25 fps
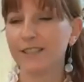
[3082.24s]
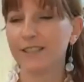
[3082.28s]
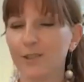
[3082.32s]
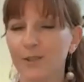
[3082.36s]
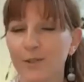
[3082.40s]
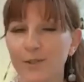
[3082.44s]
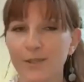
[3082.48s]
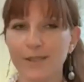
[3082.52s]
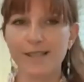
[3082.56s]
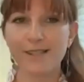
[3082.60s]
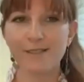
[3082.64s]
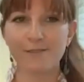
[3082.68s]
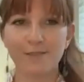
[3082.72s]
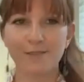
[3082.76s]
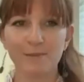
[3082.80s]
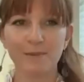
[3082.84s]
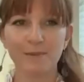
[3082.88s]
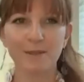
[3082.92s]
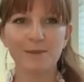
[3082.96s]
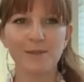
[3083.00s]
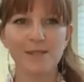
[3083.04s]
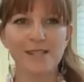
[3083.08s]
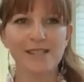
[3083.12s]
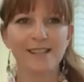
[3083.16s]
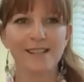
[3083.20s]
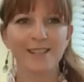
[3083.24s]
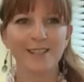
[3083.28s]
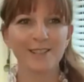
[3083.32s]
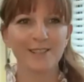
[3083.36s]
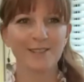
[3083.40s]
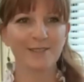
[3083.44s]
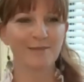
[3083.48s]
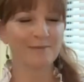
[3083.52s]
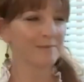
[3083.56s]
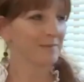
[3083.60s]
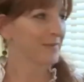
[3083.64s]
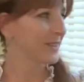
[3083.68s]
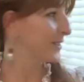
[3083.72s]
noise from outside.
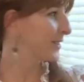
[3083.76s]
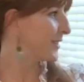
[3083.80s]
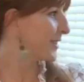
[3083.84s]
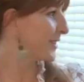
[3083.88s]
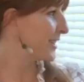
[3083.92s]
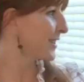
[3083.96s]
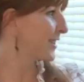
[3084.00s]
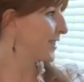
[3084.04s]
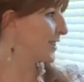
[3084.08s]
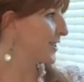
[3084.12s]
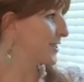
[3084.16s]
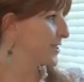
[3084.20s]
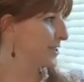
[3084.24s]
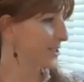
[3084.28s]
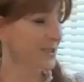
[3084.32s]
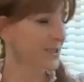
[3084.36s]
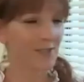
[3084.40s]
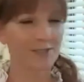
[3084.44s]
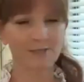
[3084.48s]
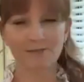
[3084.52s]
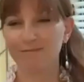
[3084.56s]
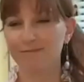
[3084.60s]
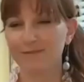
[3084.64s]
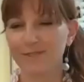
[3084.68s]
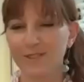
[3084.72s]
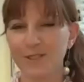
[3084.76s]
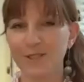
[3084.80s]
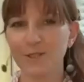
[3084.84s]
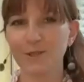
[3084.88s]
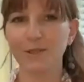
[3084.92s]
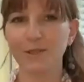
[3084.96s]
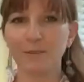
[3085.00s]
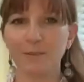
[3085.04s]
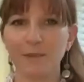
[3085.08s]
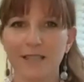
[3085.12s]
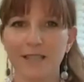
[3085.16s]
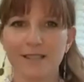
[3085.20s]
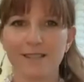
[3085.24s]
I think they're just
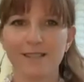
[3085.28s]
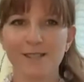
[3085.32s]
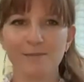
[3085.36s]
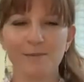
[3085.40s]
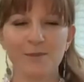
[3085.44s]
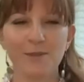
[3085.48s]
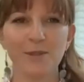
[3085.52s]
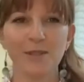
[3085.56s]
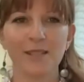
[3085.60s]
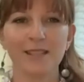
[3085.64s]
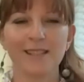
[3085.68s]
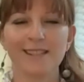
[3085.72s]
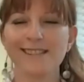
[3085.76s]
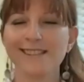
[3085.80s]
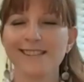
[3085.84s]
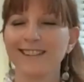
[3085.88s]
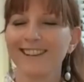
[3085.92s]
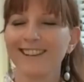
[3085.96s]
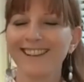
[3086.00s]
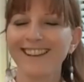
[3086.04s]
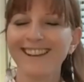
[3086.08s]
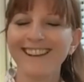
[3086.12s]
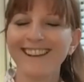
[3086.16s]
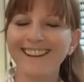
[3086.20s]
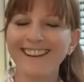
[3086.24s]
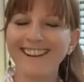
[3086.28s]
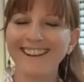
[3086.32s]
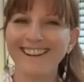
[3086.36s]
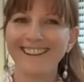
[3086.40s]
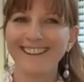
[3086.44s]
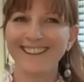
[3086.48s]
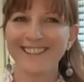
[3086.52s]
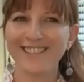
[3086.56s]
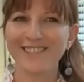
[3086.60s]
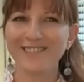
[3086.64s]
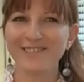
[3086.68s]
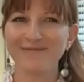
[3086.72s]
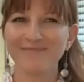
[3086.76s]
trimming some trees.
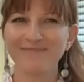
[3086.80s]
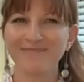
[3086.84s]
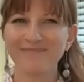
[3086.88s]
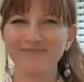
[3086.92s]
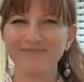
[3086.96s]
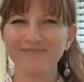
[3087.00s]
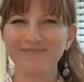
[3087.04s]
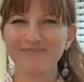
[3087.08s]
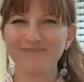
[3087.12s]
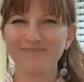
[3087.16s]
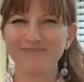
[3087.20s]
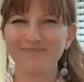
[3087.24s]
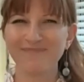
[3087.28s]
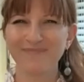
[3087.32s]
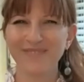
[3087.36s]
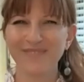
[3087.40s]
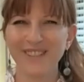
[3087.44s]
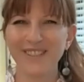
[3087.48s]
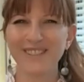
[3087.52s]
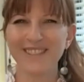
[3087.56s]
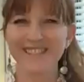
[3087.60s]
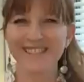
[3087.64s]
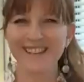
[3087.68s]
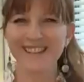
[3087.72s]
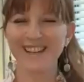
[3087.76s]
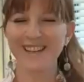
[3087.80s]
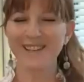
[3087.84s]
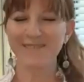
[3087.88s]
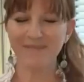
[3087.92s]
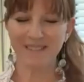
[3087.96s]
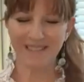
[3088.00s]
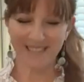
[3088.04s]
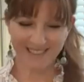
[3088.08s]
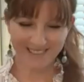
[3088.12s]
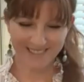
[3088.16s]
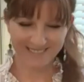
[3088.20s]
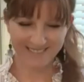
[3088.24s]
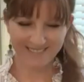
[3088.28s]
Good
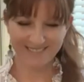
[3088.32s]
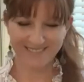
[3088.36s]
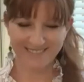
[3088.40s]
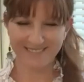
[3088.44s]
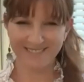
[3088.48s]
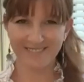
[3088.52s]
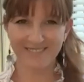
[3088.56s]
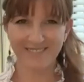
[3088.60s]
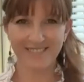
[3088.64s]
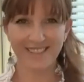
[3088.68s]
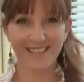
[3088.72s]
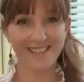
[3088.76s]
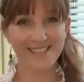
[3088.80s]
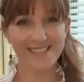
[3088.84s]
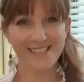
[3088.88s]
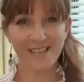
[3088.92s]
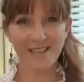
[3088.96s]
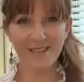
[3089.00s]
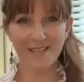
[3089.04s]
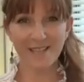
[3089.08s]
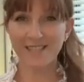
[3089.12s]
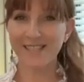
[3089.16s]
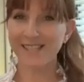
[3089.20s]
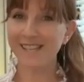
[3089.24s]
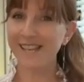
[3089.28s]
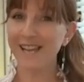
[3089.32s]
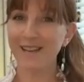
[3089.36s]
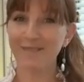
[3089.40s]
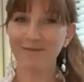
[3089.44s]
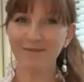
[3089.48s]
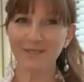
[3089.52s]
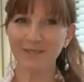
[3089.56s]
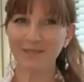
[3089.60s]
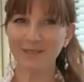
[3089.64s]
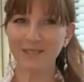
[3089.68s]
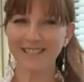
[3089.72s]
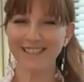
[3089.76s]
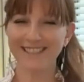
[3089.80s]
timing. Let's
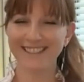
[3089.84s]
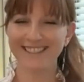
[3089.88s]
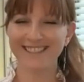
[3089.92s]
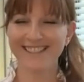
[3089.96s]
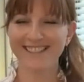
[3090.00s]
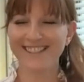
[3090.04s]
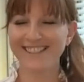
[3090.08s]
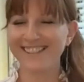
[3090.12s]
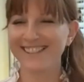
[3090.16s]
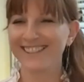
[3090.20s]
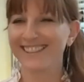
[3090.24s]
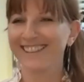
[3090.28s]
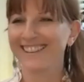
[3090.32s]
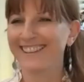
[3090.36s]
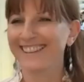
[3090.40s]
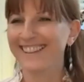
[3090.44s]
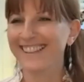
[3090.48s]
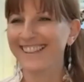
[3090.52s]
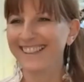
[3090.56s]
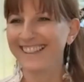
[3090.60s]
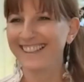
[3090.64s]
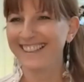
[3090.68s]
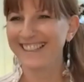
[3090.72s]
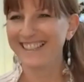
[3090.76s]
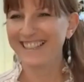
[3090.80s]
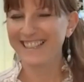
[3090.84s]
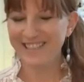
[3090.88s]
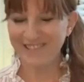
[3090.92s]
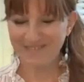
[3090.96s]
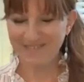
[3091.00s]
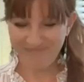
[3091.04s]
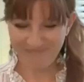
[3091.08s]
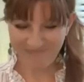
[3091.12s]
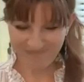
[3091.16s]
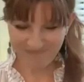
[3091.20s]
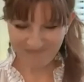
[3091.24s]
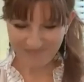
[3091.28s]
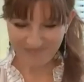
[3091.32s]
accept what is.
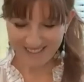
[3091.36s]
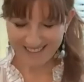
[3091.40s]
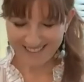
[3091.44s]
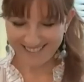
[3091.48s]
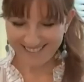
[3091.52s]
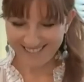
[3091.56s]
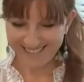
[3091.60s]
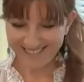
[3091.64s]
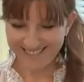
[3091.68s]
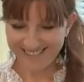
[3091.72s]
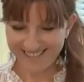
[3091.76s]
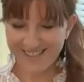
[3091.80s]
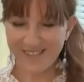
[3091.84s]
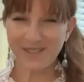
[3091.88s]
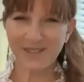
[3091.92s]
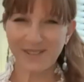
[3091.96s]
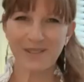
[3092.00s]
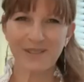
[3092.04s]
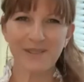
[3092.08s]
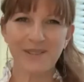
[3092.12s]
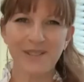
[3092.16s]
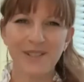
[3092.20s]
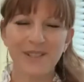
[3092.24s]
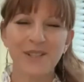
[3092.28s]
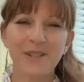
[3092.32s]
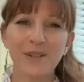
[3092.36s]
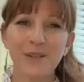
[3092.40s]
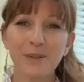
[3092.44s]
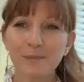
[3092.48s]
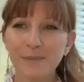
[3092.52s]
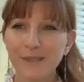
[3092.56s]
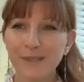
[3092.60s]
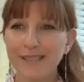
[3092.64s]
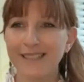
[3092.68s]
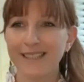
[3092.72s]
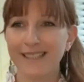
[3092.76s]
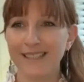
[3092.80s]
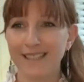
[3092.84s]
So your
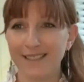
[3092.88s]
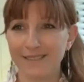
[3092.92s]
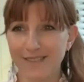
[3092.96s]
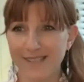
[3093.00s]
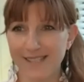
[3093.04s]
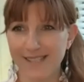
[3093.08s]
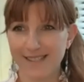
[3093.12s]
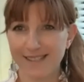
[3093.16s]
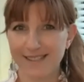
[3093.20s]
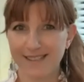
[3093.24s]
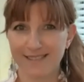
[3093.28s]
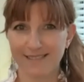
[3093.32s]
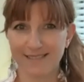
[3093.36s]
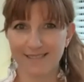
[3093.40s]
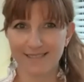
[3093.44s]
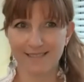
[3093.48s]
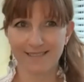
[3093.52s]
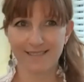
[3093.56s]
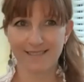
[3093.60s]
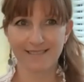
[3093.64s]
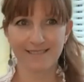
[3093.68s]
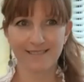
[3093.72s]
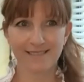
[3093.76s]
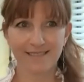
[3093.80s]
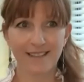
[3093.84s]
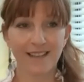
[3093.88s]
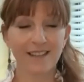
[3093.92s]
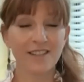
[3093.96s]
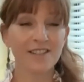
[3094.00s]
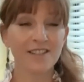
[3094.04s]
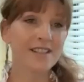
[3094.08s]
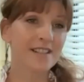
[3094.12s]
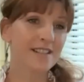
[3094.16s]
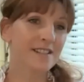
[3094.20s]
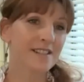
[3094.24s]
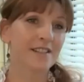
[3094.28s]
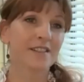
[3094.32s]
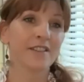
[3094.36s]
beliefs are
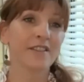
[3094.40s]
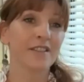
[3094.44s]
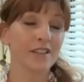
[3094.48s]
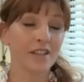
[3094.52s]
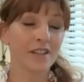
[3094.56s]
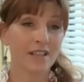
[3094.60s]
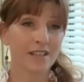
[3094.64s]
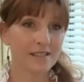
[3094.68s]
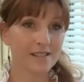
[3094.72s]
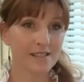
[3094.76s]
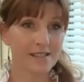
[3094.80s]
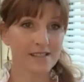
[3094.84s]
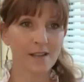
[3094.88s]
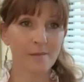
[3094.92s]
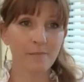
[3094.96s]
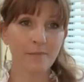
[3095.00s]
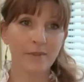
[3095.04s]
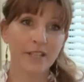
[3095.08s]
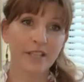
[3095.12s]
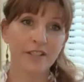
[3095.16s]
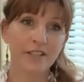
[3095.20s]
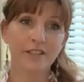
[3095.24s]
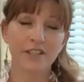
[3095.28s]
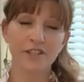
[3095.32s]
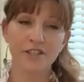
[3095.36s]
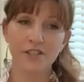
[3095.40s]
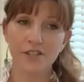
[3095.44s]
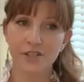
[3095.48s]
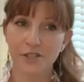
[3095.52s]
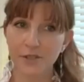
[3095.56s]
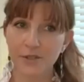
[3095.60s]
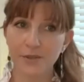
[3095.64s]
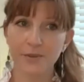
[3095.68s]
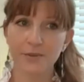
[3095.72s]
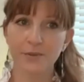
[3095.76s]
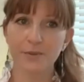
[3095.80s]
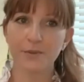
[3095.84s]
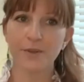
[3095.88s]
just a thought, something that
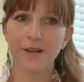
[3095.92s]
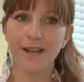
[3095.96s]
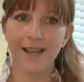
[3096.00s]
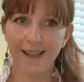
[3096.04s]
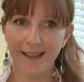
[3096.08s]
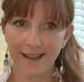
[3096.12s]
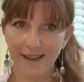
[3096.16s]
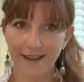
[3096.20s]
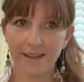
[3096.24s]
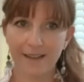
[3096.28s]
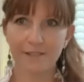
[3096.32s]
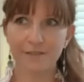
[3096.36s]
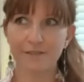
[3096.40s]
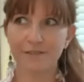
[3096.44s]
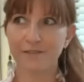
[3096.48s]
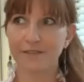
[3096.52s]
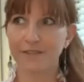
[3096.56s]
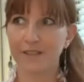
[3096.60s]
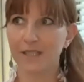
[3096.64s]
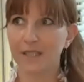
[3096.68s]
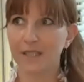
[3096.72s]
you have